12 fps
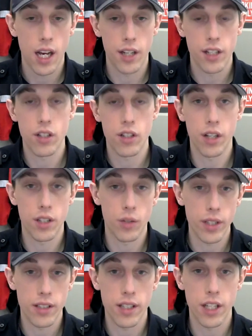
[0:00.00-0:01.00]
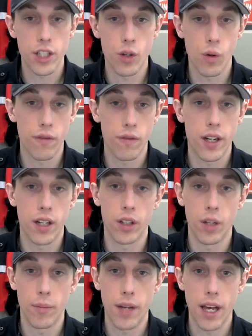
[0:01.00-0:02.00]
just not to reset your own fire
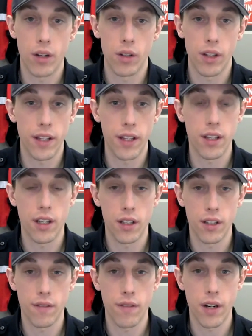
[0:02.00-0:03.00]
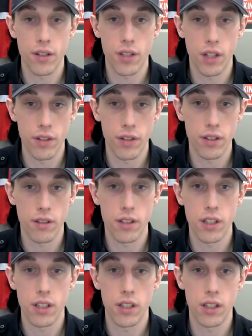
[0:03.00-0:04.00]
alarm panel, and that the fire service is
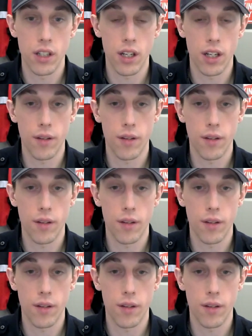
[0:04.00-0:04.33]
the